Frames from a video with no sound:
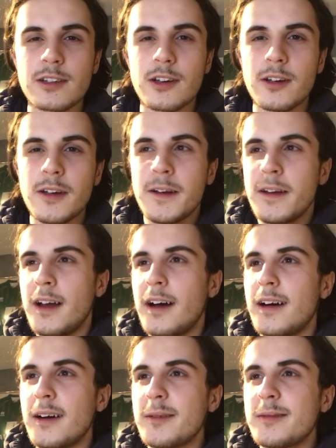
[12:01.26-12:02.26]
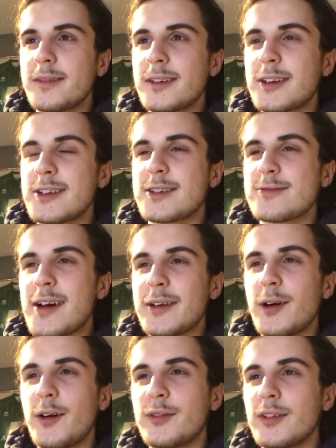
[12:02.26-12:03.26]
So good to round
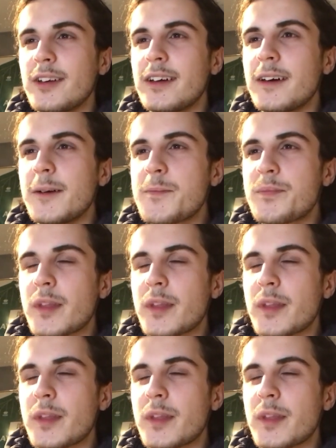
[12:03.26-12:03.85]
it off on a